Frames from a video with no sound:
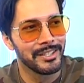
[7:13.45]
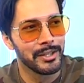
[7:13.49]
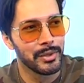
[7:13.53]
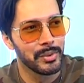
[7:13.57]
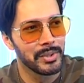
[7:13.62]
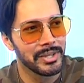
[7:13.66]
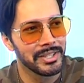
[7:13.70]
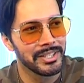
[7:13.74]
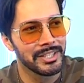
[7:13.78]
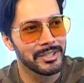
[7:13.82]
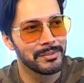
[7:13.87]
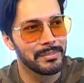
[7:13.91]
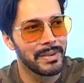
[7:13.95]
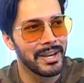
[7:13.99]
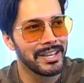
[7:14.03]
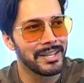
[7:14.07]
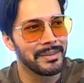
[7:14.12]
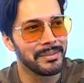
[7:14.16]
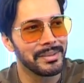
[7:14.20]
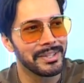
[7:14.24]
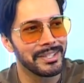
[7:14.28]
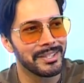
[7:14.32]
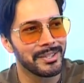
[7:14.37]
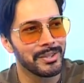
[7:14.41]
during this
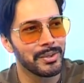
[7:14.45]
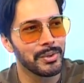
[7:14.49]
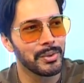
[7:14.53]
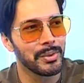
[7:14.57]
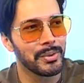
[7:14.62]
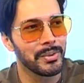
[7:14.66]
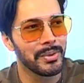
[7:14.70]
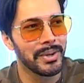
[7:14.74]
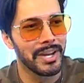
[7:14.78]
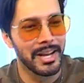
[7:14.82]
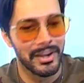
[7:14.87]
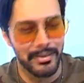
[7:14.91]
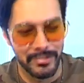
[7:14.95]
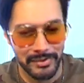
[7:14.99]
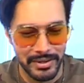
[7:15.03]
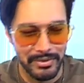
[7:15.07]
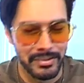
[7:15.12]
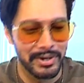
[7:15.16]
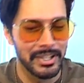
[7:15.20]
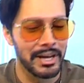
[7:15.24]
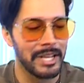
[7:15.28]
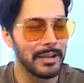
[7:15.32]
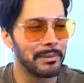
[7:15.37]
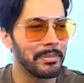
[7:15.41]
pandemic, so we
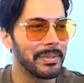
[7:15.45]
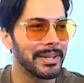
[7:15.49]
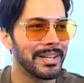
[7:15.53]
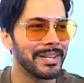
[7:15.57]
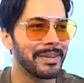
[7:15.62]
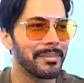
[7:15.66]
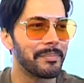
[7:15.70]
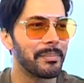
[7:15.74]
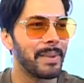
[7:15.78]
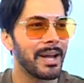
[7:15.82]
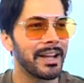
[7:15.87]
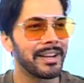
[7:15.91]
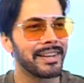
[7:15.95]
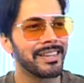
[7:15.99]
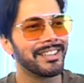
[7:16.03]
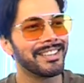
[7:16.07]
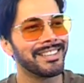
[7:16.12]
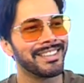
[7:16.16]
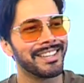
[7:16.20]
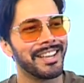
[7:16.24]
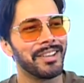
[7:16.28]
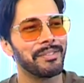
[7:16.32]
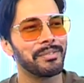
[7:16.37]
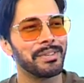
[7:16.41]
were helping, packing,